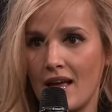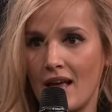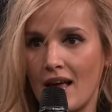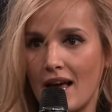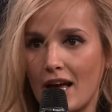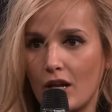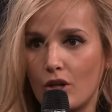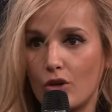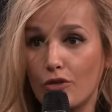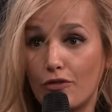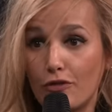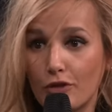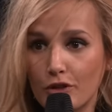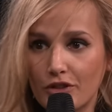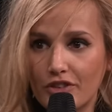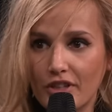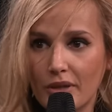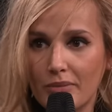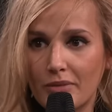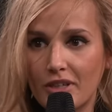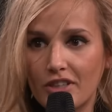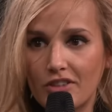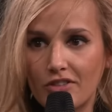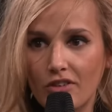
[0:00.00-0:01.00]
And the first
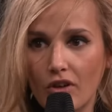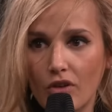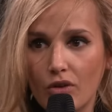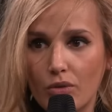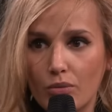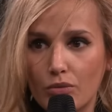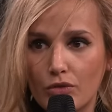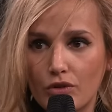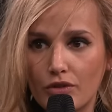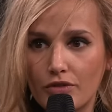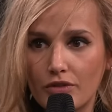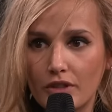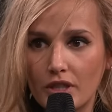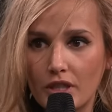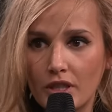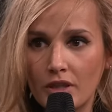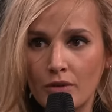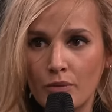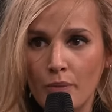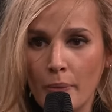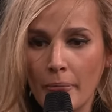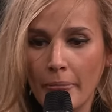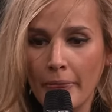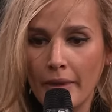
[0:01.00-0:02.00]
time I saw the movie,
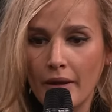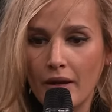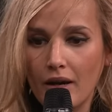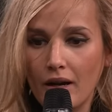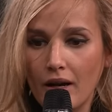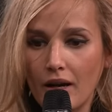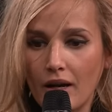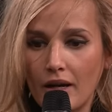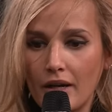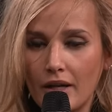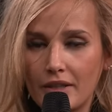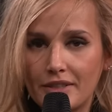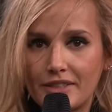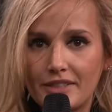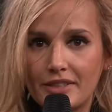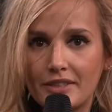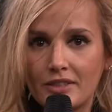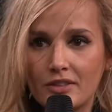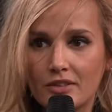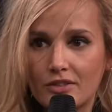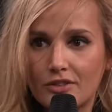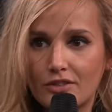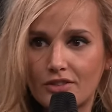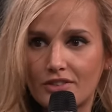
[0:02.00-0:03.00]
I did
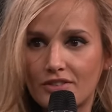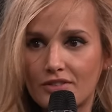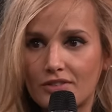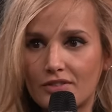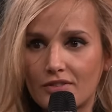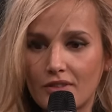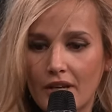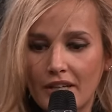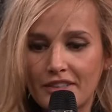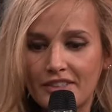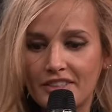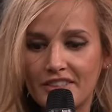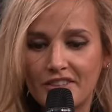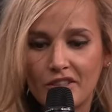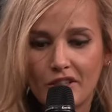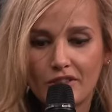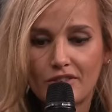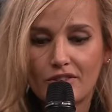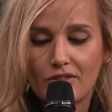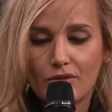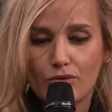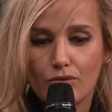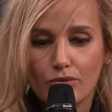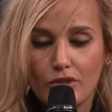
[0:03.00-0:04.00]
not I did
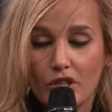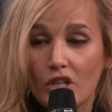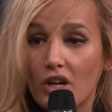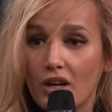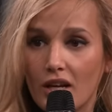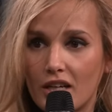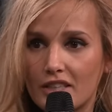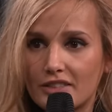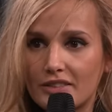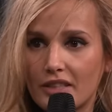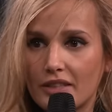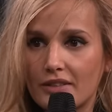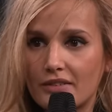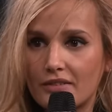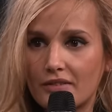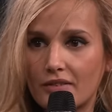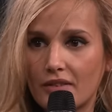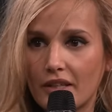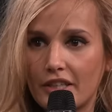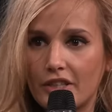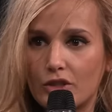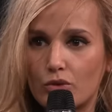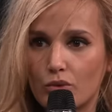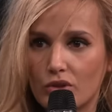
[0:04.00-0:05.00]
not realize that
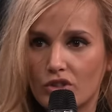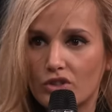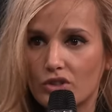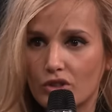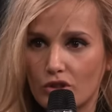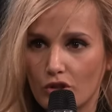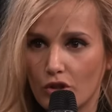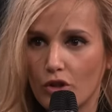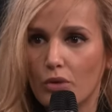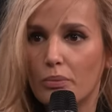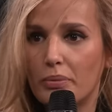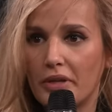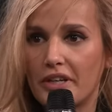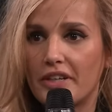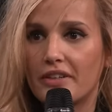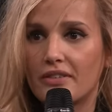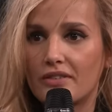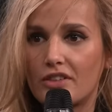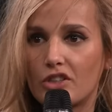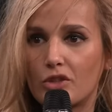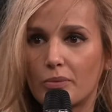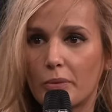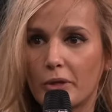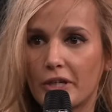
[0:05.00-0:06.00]
it was a girl playing
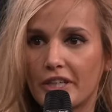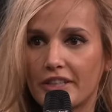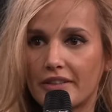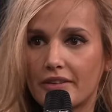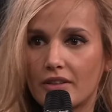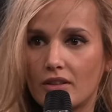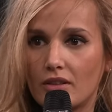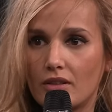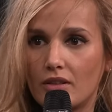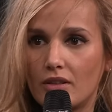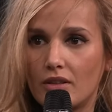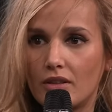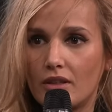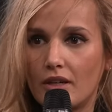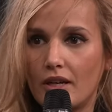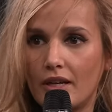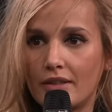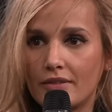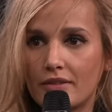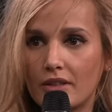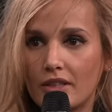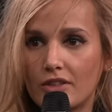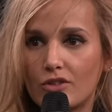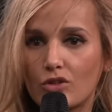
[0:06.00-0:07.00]
this part.
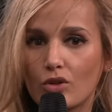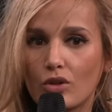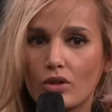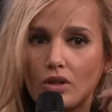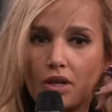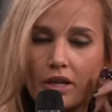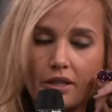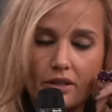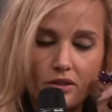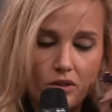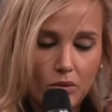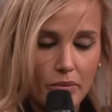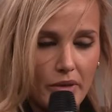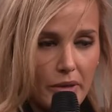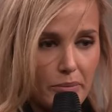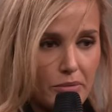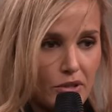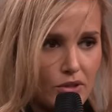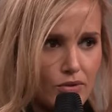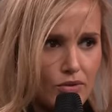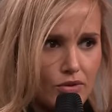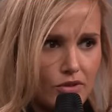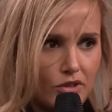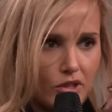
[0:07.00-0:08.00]
And I told I told my
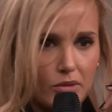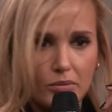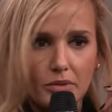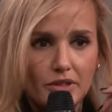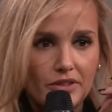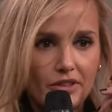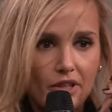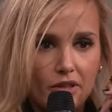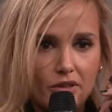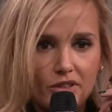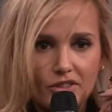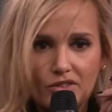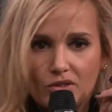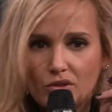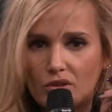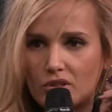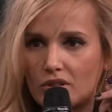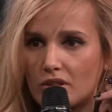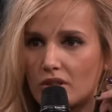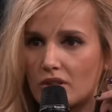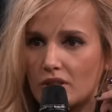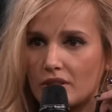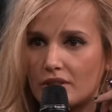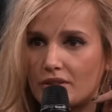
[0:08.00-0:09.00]
producer, but there is no
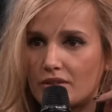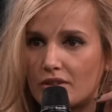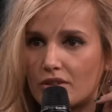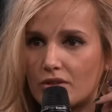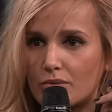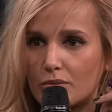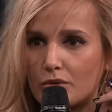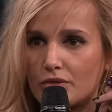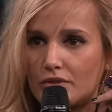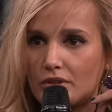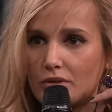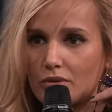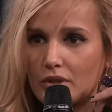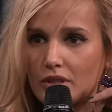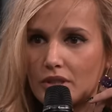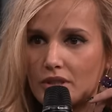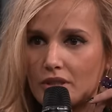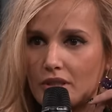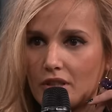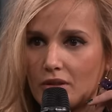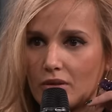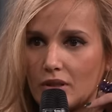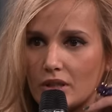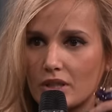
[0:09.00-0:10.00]
girl in this movie. Why
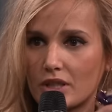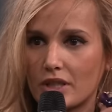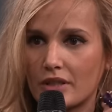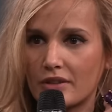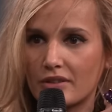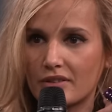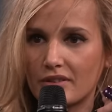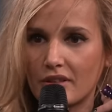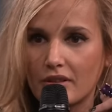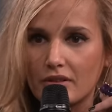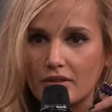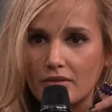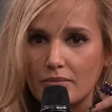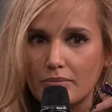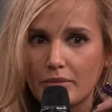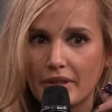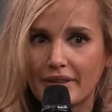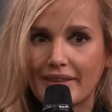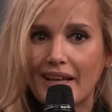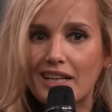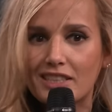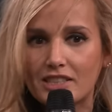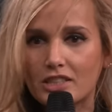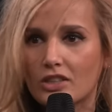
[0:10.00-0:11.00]
did I watch it? said, but
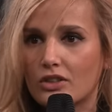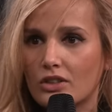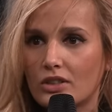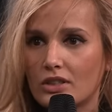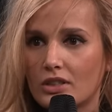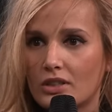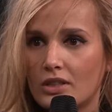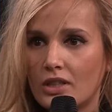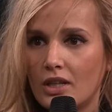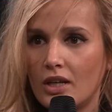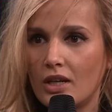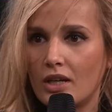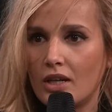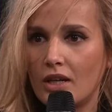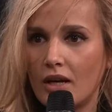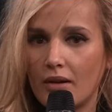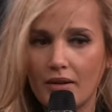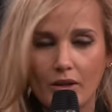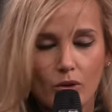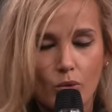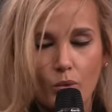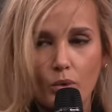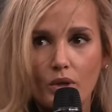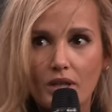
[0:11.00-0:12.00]
that's her. I'm
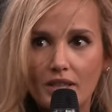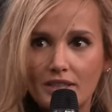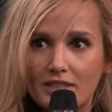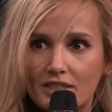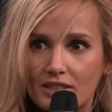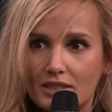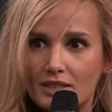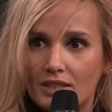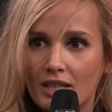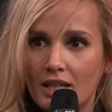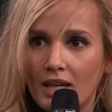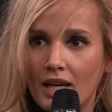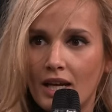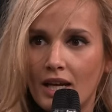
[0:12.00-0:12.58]
like, what?